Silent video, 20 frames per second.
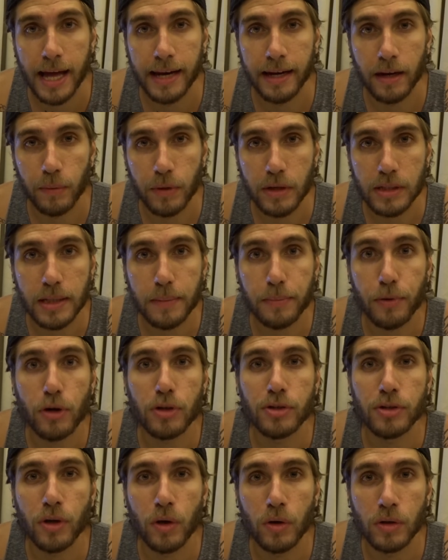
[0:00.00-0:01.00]
Now, when I say
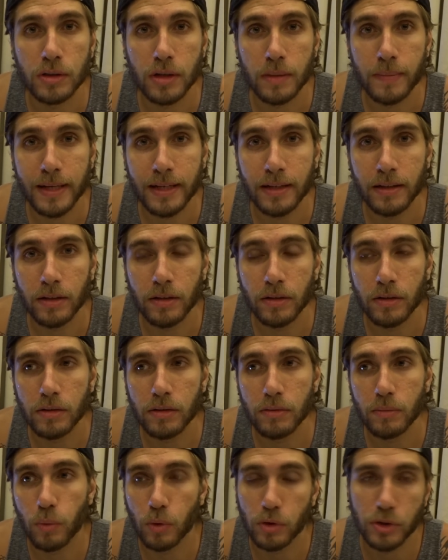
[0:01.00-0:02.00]
pros and cons, I mean
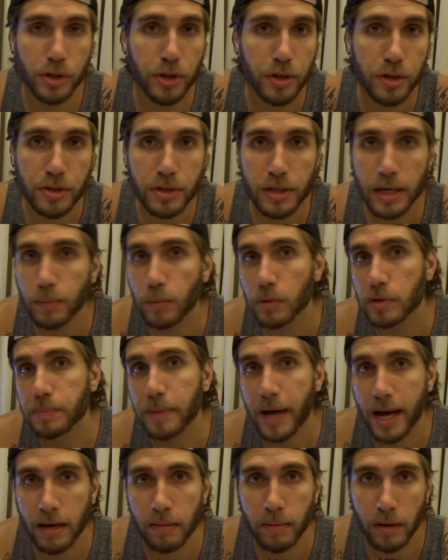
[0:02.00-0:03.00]
what's good and what's
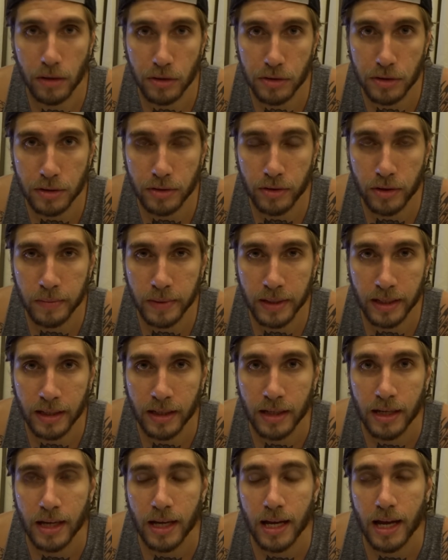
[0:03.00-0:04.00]
bad about lucid dreaming,
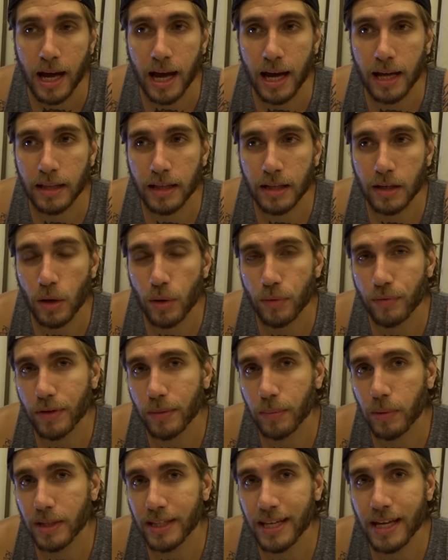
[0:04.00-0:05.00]
and then hopefully
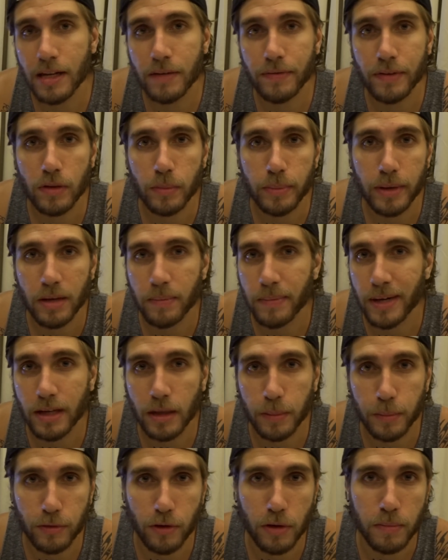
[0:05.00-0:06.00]
by the end of it you'll be able to make
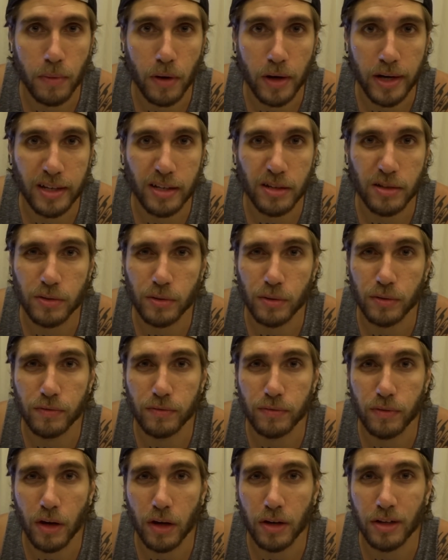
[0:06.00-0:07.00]
up your own mind and sort
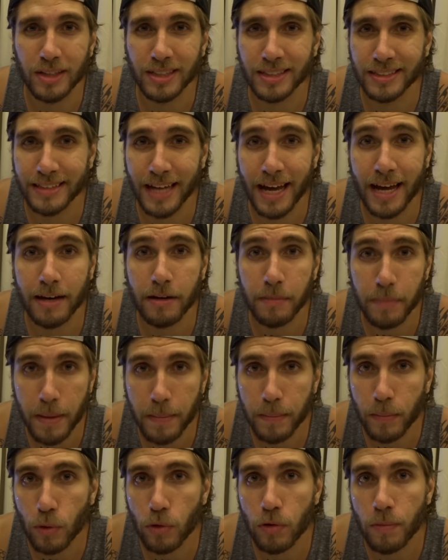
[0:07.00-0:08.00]
of understand a bit
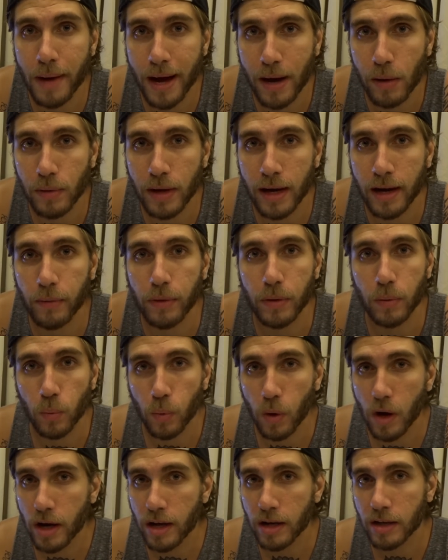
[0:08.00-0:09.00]
more about how it
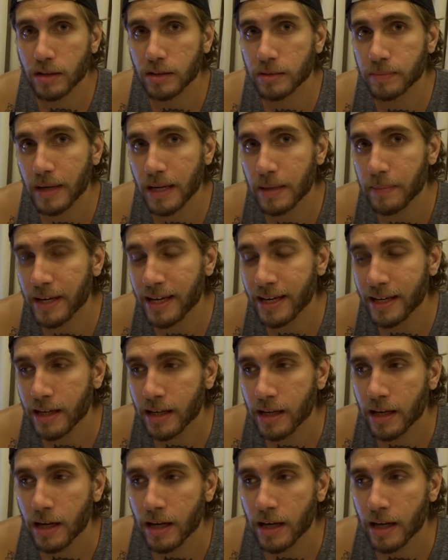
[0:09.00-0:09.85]
works, maybe.